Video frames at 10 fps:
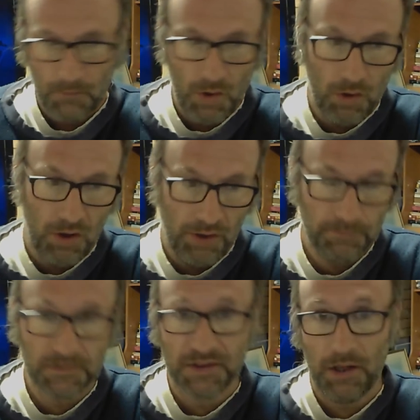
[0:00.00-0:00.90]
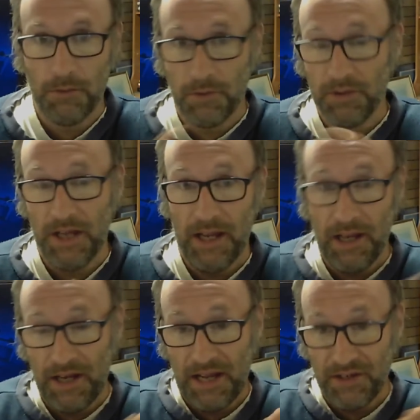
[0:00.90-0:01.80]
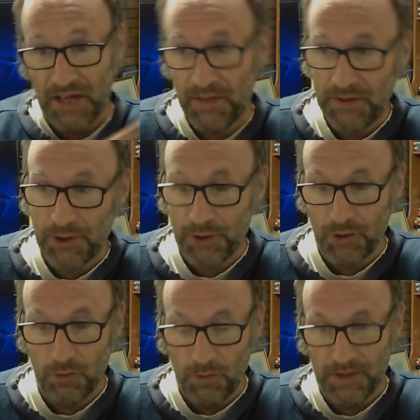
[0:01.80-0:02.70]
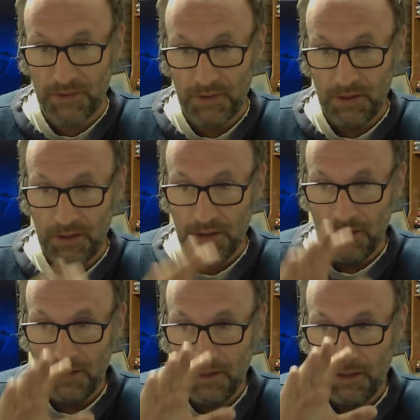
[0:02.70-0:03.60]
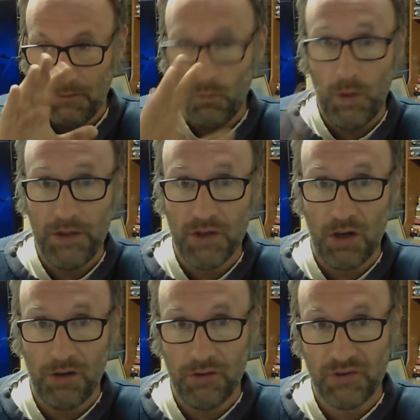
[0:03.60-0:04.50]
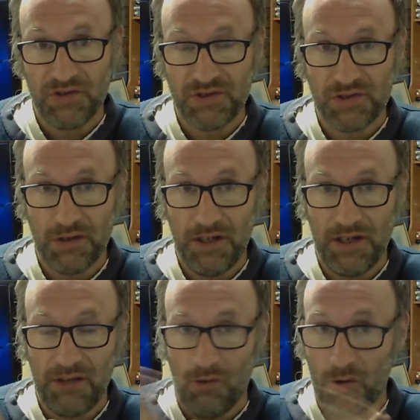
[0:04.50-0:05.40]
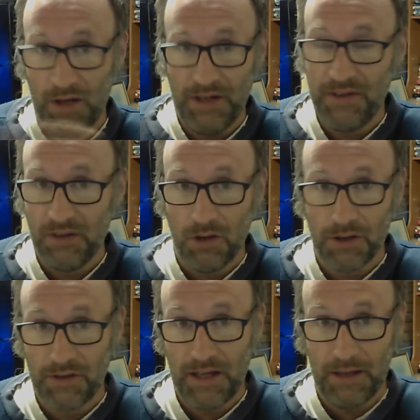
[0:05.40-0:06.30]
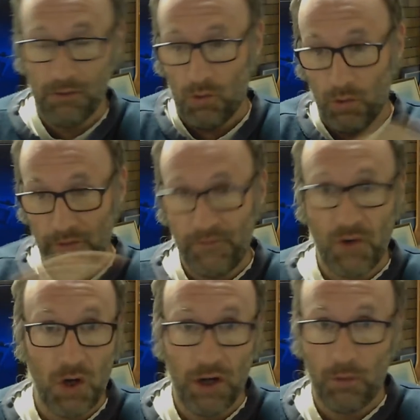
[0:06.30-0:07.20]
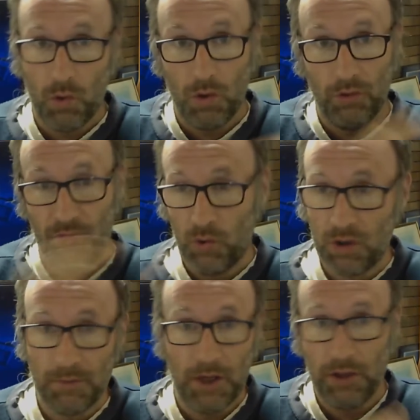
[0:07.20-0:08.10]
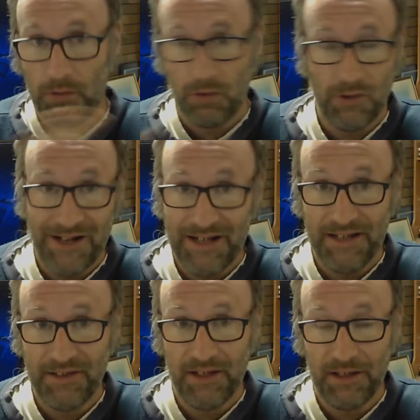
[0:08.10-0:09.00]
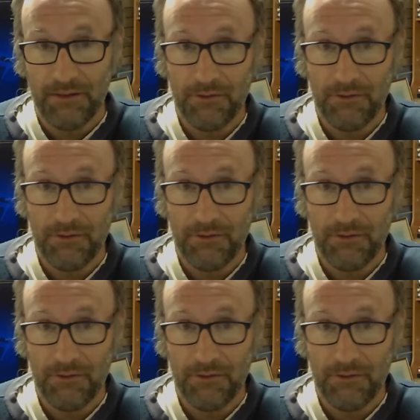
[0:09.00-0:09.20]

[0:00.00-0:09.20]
Alright, so, but yeah, it had nothing to do with Windows or anything like that, or the firewalls, or Komodo, or anything.